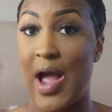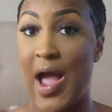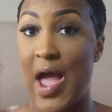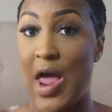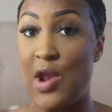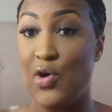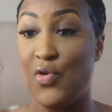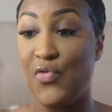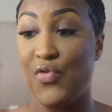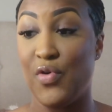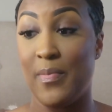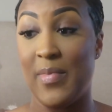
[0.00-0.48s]
I
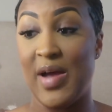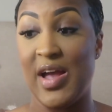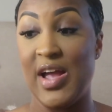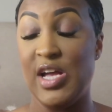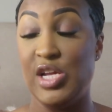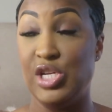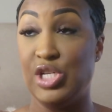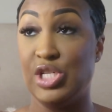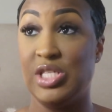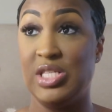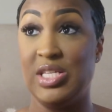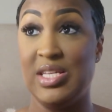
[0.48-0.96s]
know for my
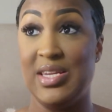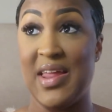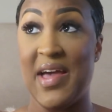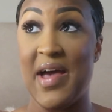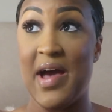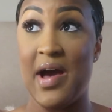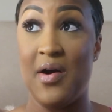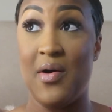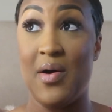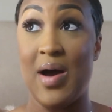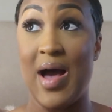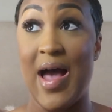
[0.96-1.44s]
agency
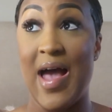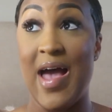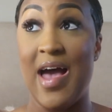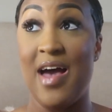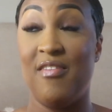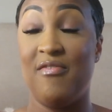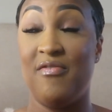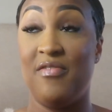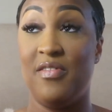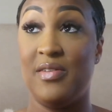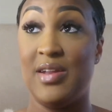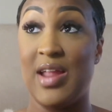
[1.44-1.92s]
now, I
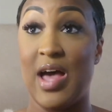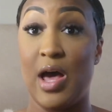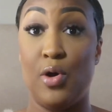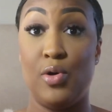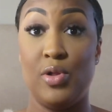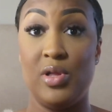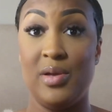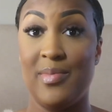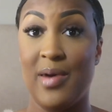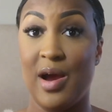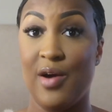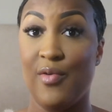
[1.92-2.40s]
have not
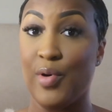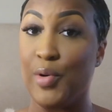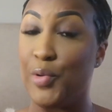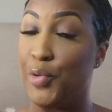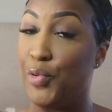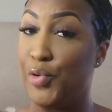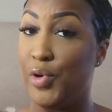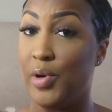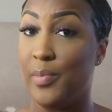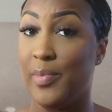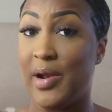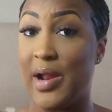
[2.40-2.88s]
only my recruiter,